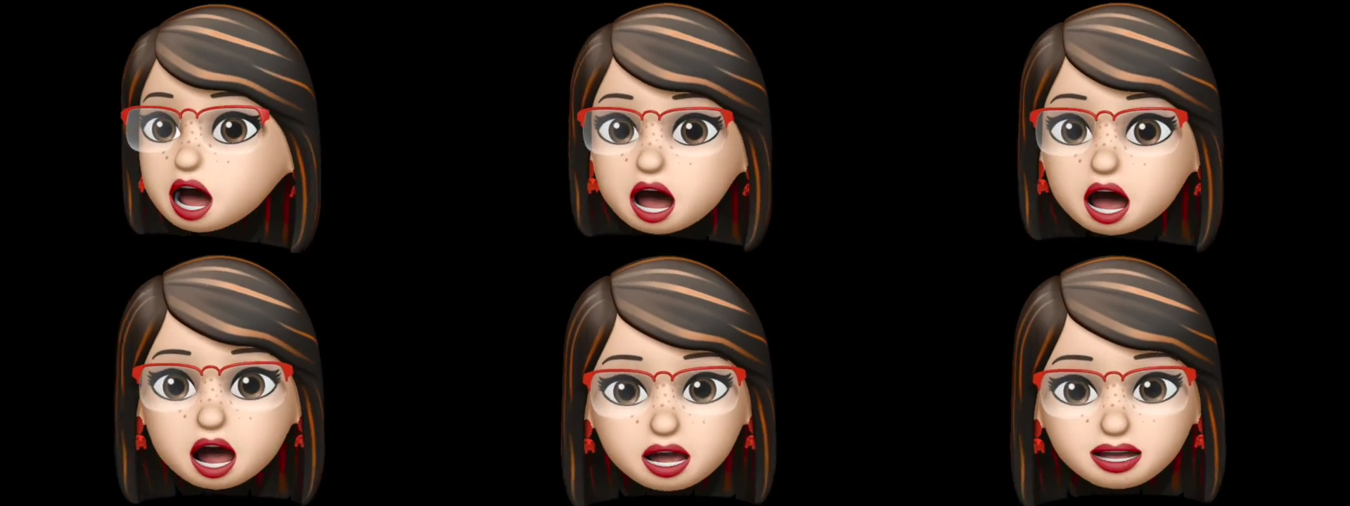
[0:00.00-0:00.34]

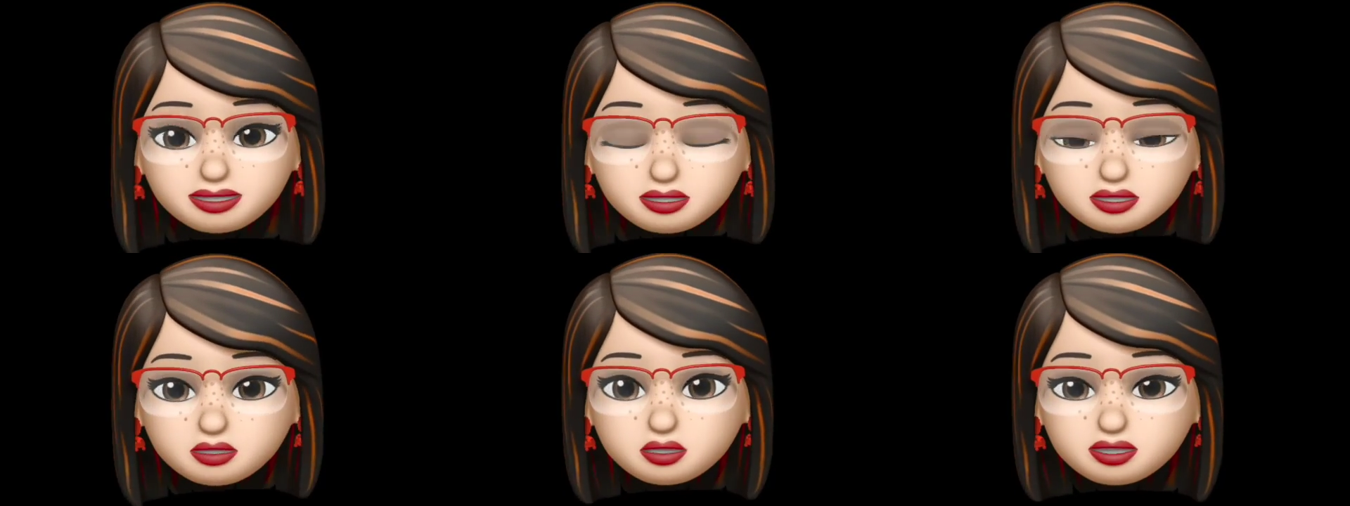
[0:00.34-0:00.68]

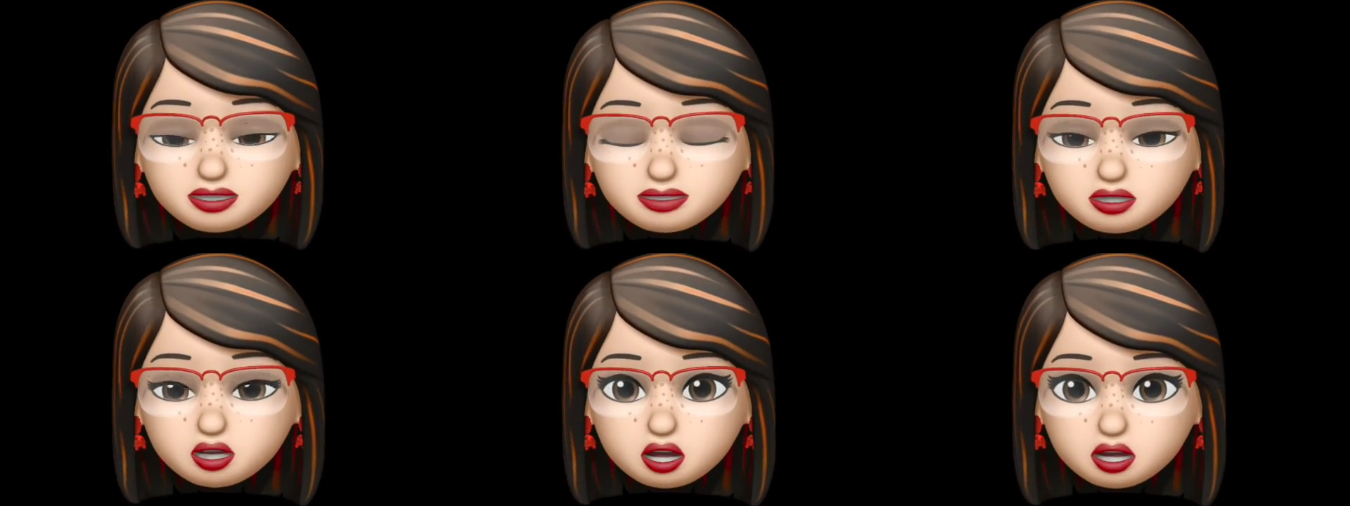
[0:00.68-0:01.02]
on the
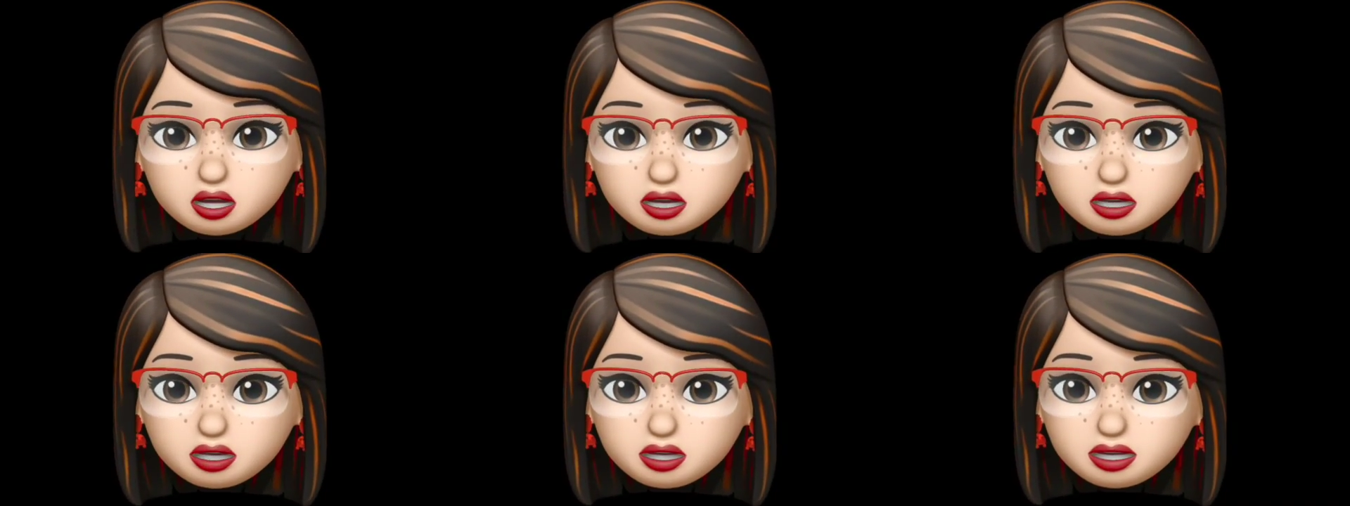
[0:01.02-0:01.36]

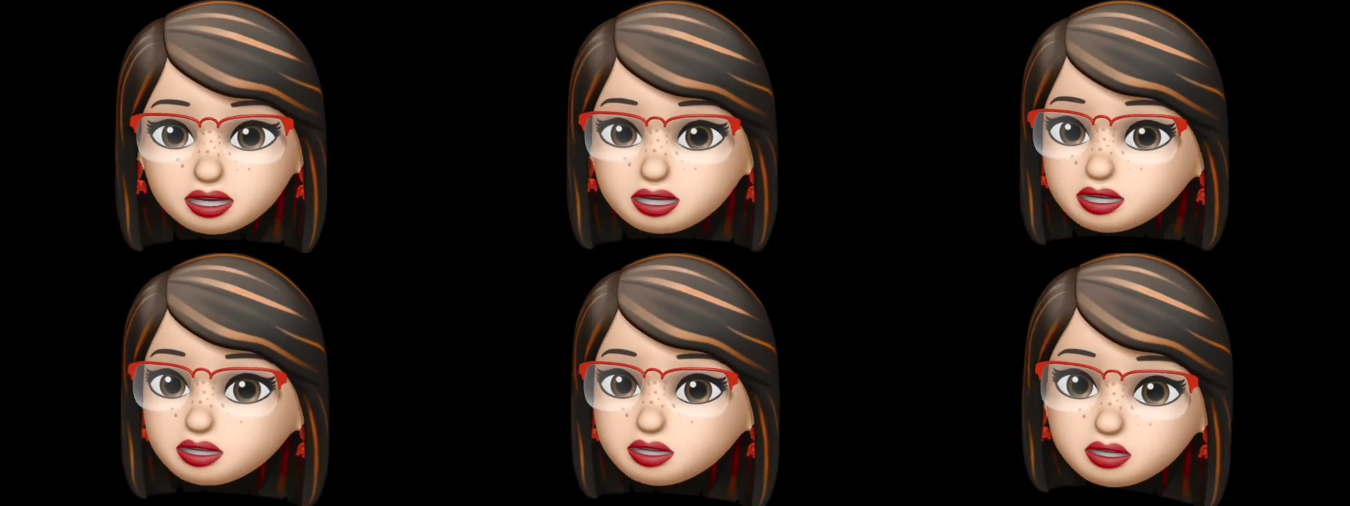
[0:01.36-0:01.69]
river,
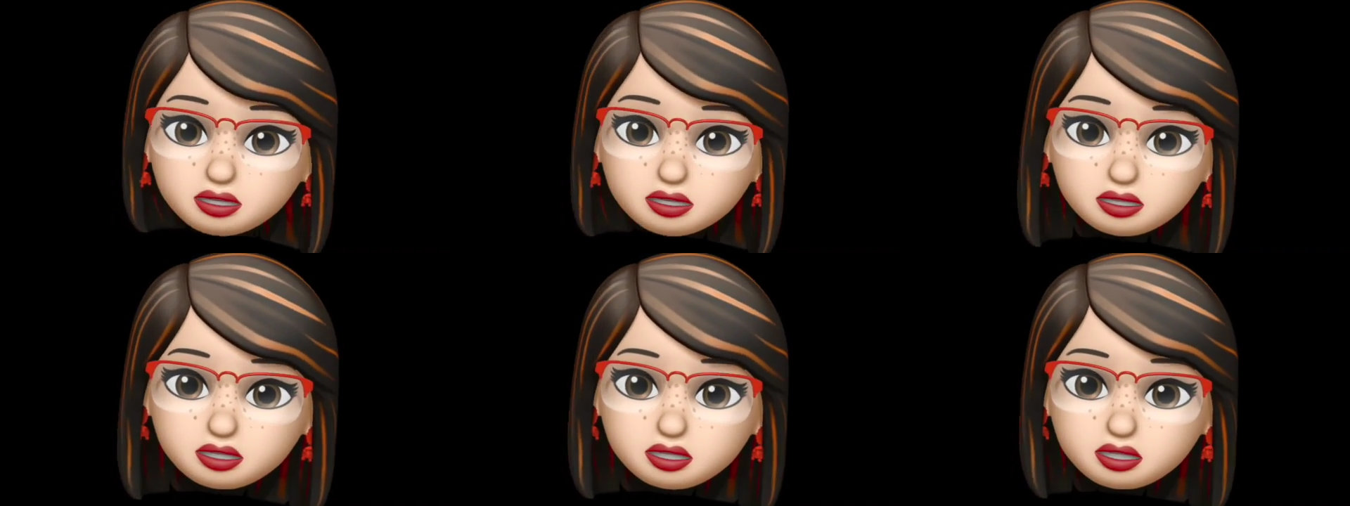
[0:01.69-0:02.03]
in
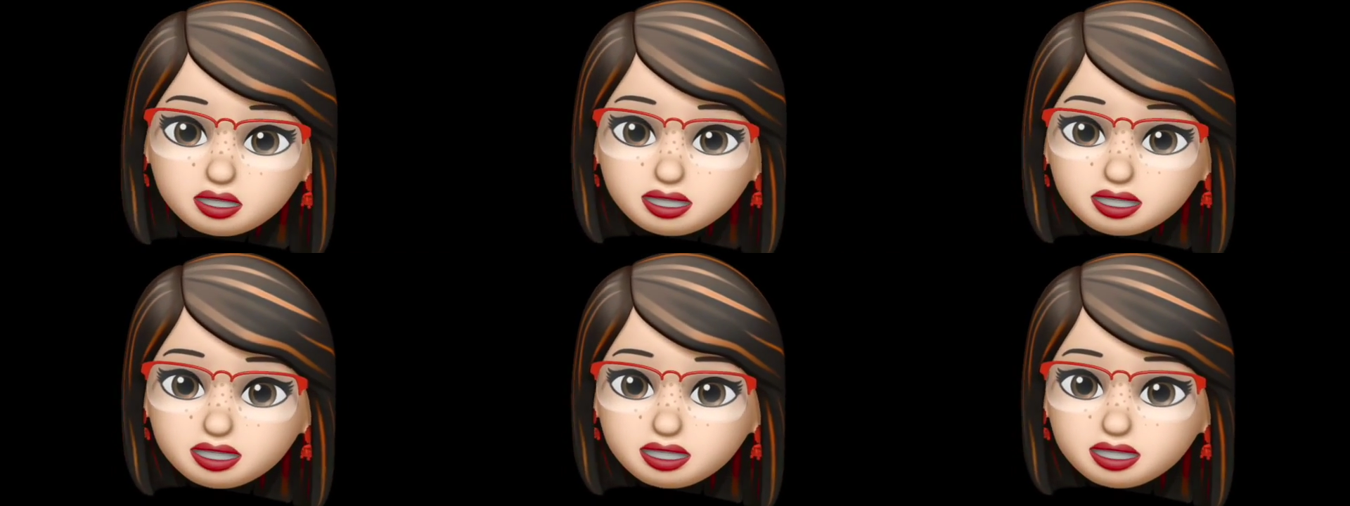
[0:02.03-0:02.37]
the
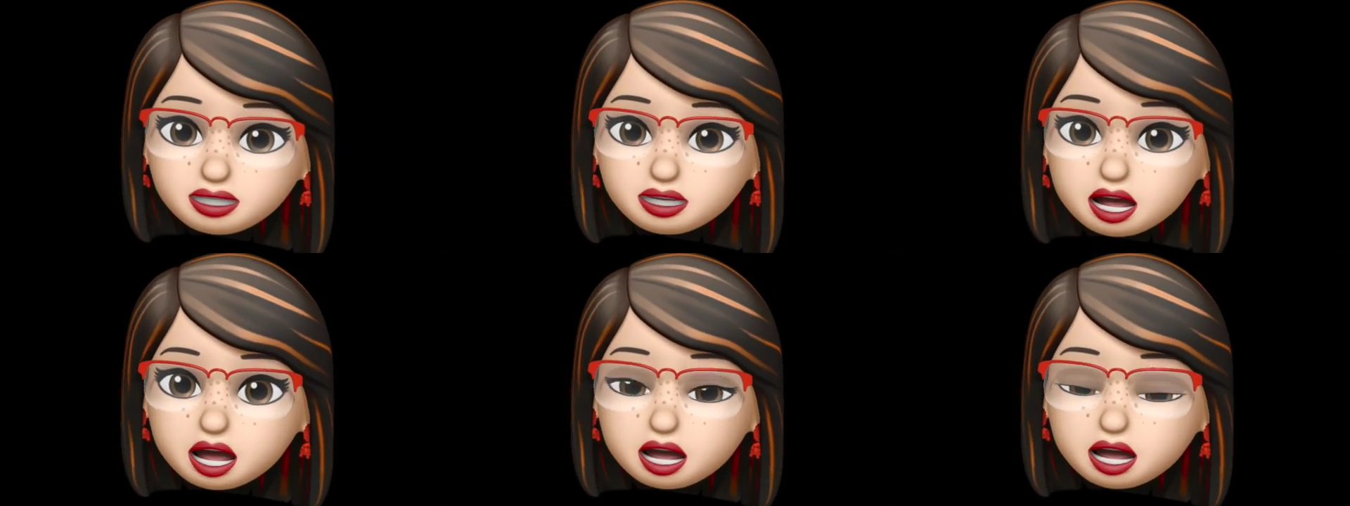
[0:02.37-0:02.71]

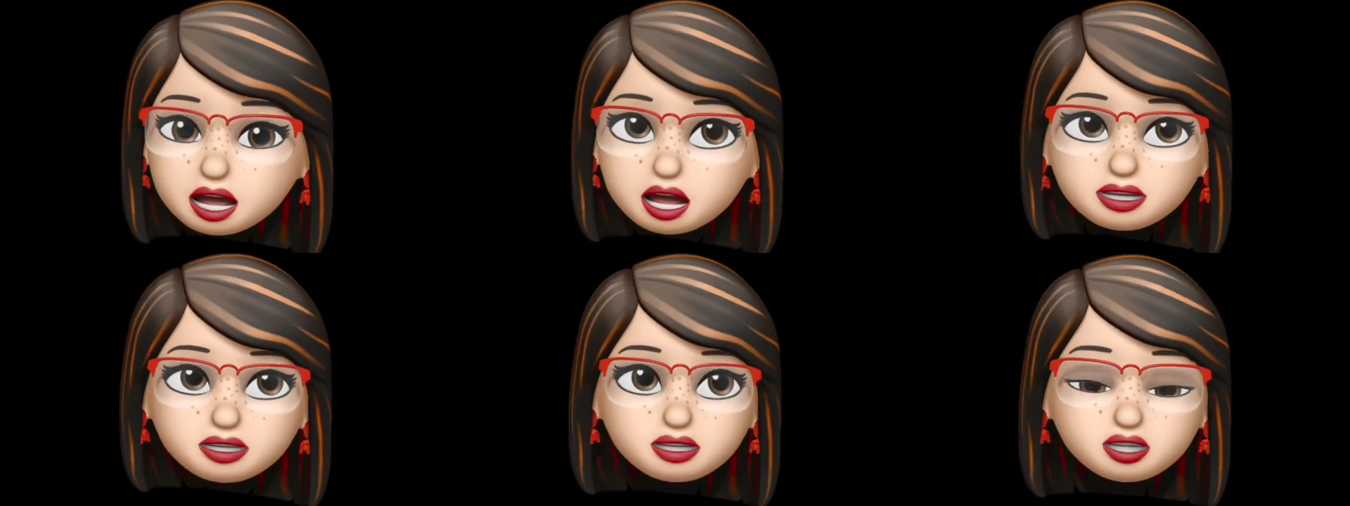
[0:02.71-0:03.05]
woods,
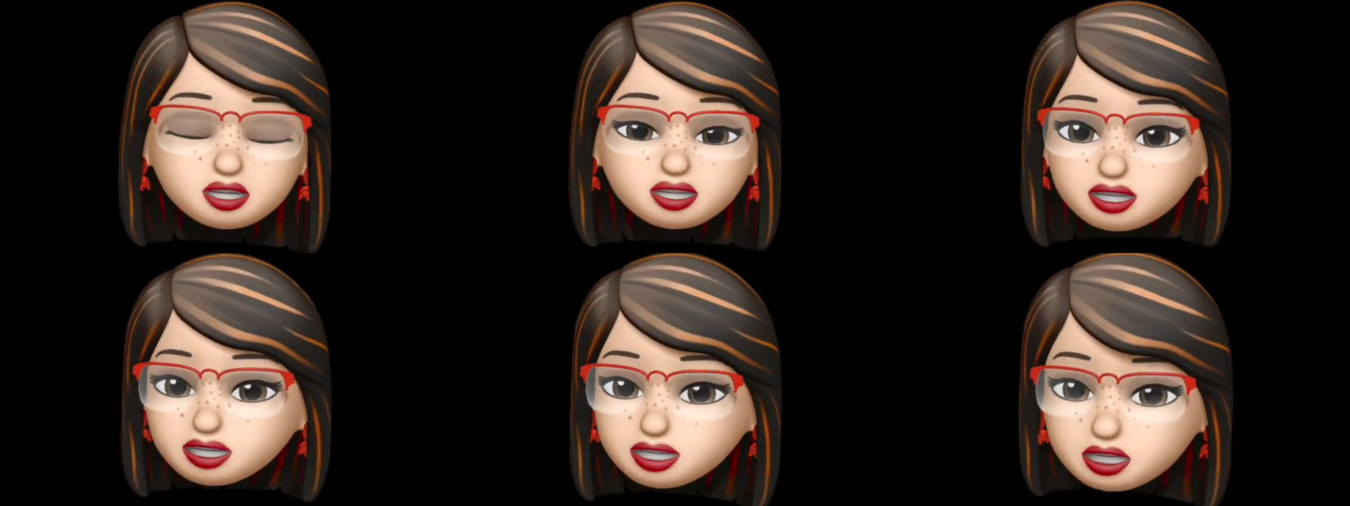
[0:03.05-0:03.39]
on the
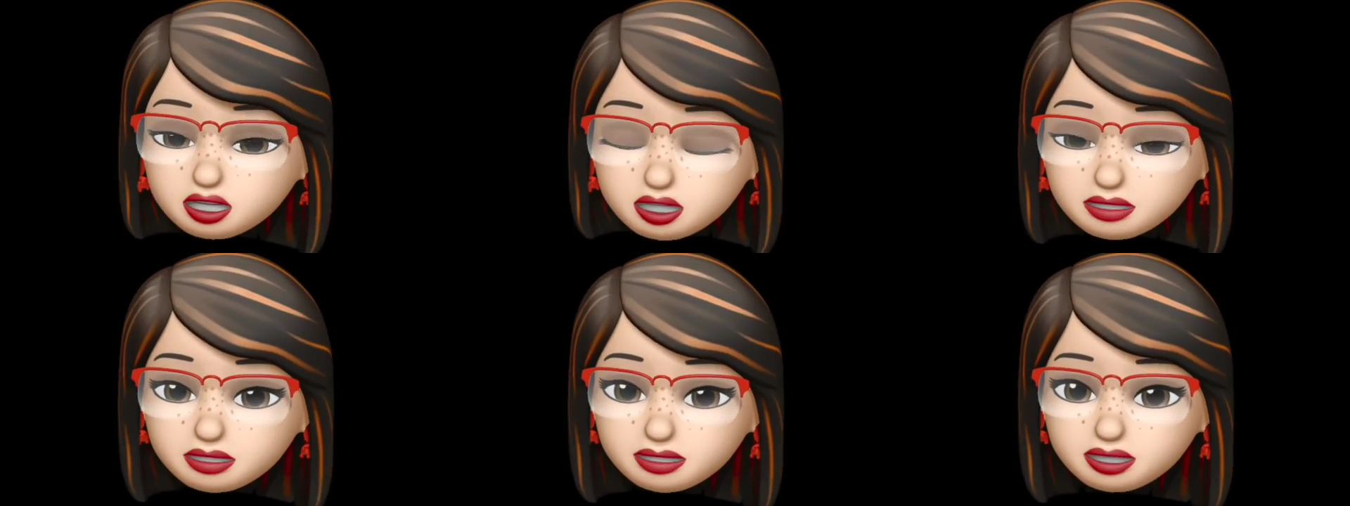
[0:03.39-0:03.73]

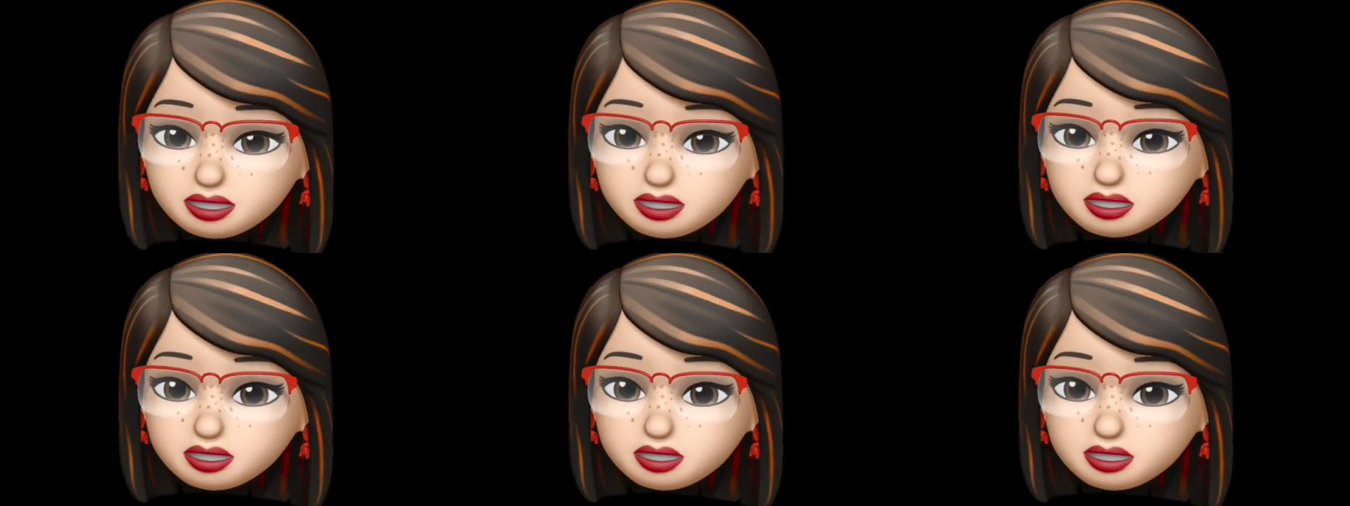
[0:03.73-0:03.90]
ship,